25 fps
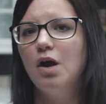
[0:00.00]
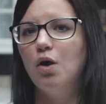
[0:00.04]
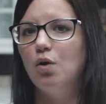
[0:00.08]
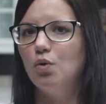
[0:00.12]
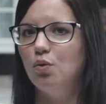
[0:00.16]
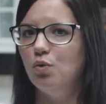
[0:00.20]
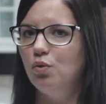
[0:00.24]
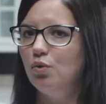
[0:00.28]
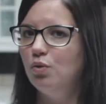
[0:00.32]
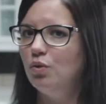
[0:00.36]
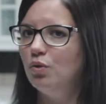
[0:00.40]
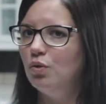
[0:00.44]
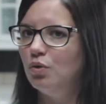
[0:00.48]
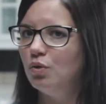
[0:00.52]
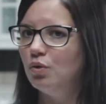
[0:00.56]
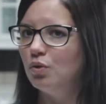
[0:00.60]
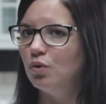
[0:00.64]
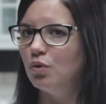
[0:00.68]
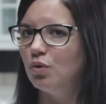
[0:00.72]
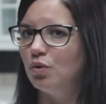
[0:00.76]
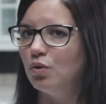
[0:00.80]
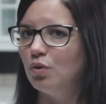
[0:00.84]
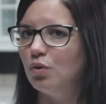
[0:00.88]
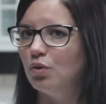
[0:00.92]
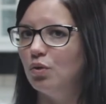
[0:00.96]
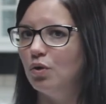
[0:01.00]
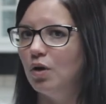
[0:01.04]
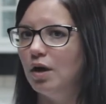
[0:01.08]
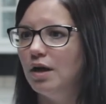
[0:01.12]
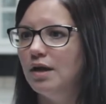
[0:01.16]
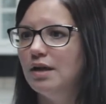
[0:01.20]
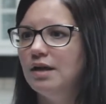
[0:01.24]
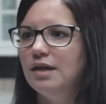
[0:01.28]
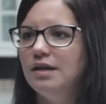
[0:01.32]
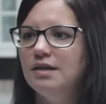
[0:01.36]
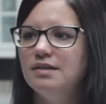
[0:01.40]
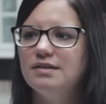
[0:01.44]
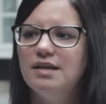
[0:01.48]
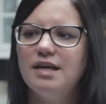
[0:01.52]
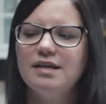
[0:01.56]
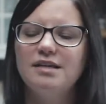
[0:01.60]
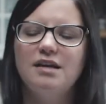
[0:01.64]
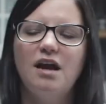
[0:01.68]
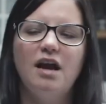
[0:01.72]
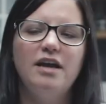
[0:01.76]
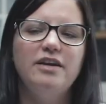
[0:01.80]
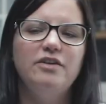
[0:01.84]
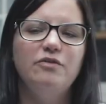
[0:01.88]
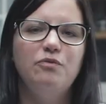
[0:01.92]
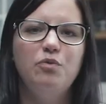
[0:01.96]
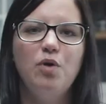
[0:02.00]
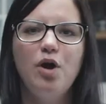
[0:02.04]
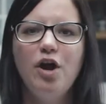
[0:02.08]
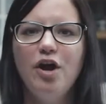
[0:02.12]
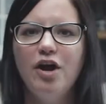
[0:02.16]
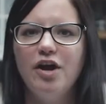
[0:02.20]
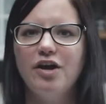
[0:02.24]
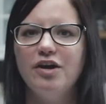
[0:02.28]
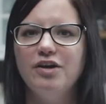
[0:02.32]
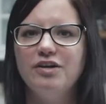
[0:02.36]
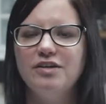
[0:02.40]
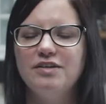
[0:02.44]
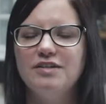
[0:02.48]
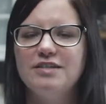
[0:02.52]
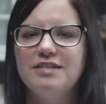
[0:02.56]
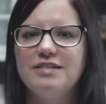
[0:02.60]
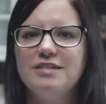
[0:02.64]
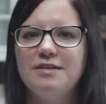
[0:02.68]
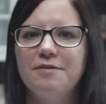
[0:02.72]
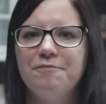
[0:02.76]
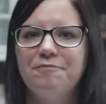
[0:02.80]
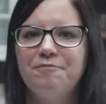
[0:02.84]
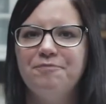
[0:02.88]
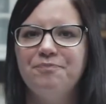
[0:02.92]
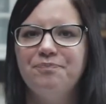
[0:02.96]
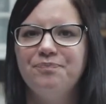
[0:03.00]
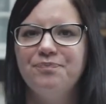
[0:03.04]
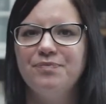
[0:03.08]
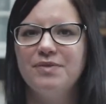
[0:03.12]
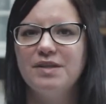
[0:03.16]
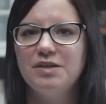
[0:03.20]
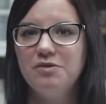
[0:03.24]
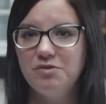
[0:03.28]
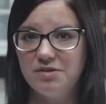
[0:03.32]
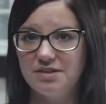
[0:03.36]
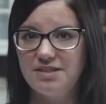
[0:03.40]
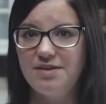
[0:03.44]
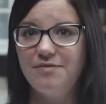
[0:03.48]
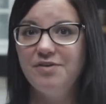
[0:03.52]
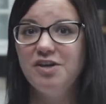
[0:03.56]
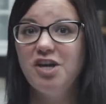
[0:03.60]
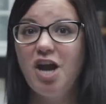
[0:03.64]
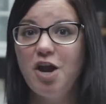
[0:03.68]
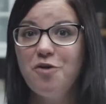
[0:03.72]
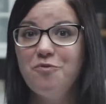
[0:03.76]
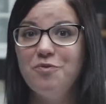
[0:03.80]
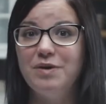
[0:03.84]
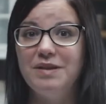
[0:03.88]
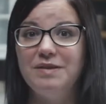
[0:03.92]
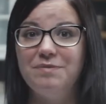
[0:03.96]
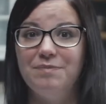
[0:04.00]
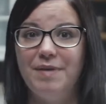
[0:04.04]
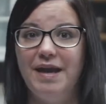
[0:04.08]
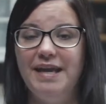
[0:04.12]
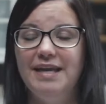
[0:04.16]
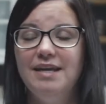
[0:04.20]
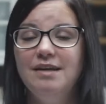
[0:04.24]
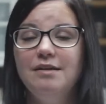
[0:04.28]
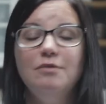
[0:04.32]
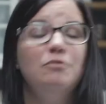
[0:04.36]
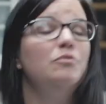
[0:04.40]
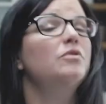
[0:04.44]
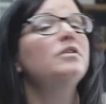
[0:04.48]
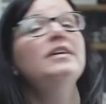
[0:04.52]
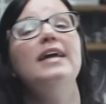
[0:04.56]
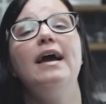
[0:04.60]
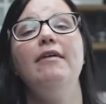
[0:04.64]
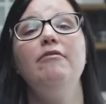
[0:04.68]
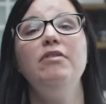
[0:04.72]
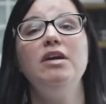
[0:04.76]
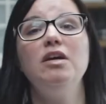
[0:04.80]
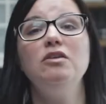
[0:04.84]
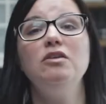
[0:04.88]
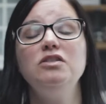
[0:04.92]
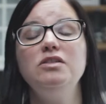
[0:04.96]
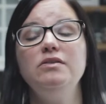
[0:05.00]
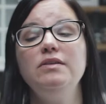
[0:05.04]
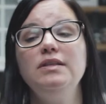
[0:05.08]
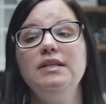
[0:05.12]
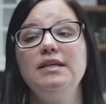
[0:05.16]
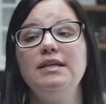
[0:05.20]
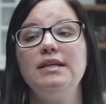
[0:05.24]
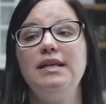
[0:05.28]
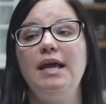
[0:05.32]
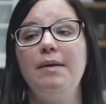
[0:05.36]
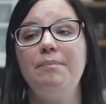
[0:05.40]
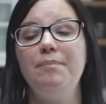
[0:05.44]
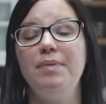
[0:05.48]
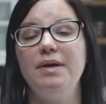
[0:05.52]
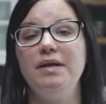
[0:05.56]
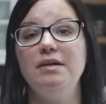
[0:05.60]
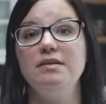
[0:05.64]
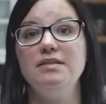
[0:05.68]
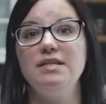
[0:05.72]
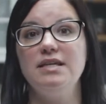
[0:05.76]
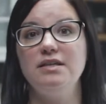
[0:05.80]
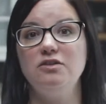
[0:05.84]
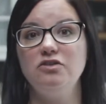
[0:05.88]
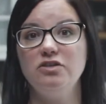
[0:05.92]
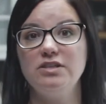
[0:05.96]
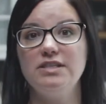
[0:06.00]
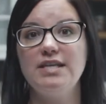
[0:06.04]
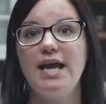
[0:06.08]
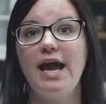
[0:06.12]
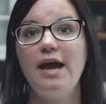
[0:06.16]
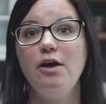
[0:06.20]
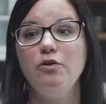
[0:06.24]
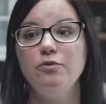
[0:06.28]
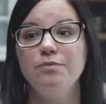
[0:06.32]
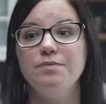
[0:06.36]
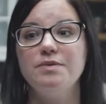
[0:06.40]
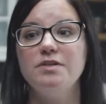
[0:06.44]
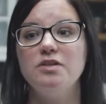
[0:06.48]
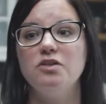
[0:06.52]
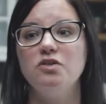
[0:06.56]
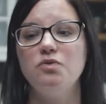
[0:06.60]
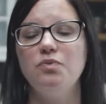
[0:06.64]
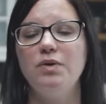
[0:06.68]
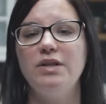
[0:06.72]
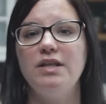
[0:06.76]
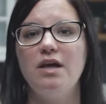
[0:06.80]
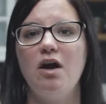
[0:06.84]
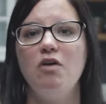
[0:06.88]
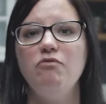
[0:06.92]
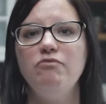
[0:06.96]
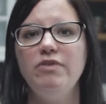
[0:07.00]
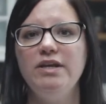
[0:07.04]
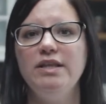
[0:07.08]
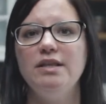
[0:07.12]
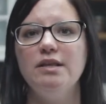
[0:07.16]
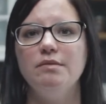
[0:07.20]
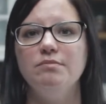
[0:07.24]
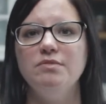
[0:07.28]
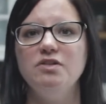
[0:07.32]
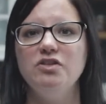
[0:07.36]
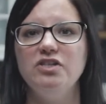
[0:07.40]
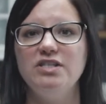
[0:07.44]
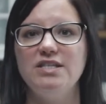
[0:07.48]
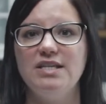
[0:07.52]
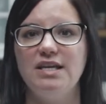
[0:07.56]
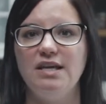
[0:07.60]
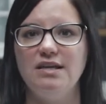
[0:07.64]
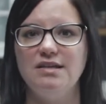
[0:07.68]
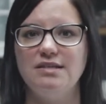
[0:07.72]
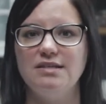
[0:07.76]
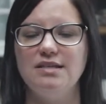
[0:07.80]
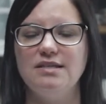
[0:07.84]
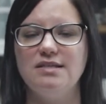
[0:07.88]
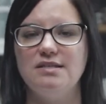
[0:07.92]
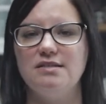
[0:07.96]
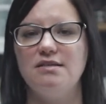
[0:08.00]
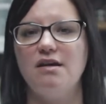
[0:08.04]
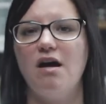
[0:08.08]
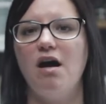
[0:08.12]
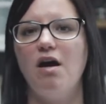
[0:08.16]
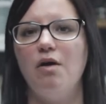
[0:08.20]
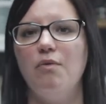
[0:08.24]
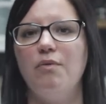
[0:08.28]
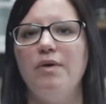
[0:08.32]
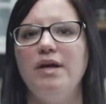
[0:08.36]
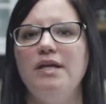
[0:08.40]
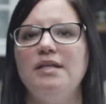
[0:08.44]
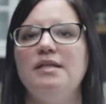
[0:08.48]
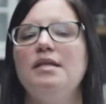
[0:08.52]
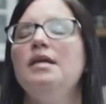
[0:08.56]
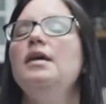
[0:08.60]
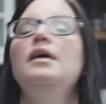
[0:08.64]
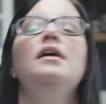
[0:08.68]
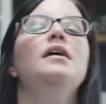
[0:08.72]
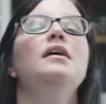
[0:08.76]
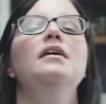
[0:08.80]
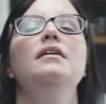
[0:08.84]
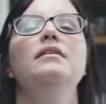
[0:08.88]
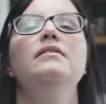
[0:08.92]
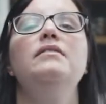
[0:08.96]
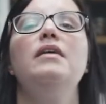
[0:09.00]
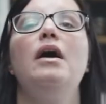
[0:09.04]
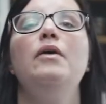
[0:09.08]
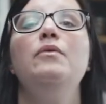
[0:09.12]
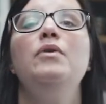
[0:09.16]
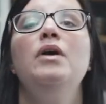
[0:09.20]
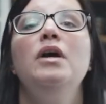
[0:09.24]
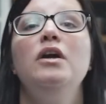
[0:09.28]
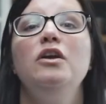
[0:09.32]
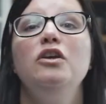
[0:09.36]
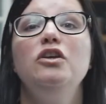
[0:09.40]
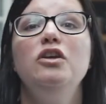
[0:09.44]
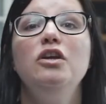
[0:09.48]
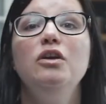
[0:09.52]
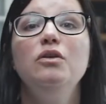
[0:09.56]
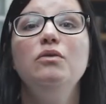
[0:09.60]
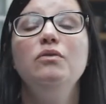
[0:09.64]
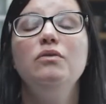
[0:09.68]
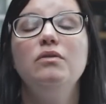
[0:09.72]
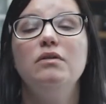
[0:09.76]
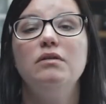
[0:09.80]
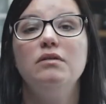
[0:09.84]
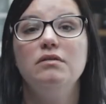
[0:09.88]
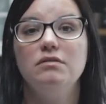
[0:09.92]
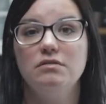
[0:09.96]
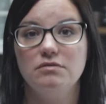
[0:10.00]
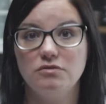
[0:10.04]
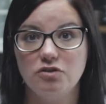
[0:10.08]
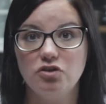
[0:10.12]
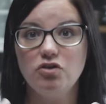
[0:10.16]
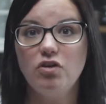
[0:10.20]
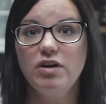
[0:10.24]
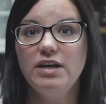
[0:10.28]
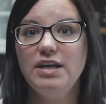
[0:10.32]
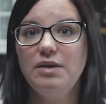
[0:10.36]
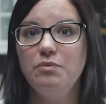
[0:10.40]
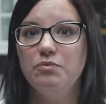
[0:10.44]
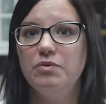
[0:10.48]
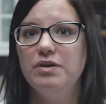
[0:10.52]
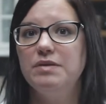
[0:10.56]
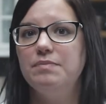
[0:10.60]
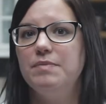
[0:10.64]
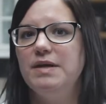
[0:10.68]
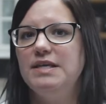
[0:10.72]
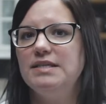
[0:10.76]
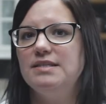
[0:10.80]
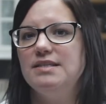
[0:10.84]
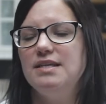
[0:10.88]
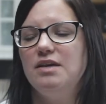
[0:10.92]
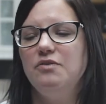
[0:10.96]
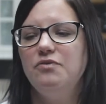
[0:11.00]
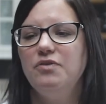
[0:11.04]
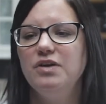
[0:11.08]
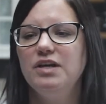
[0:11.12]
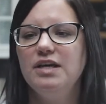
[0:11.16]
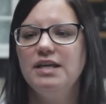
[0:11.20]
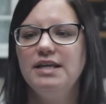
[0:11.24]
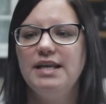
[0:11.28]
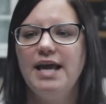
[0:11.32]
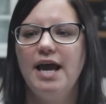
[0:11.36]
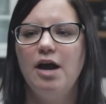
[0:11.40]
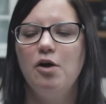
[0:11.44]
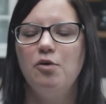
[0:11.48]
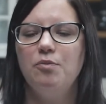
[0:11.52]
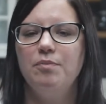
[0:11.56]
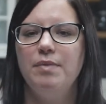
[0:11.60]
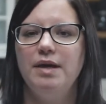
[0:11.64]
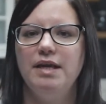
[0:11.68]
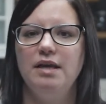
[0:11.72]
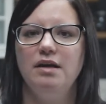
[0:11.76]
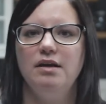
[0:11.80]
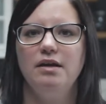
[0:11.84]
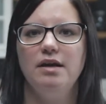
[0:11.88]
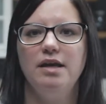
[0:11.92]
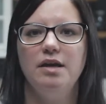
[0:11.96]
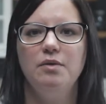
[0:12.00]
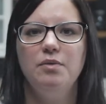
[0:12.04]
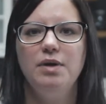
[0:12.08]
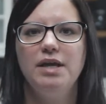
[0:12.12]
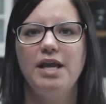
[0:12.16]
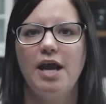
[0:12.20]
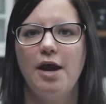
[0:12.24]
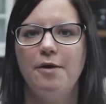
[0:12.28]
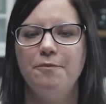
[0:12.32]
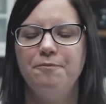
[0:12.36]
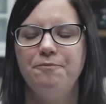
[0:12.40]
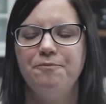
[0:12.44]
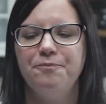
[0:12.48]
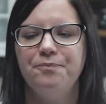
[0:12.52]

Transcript: Ooh, that kind of works. Do you want to have a go with me? We'll carry doing the clapping because it just helps us with our rhythm, doesn't it, to start with. So you join in with me, see if you can help me. Here we go.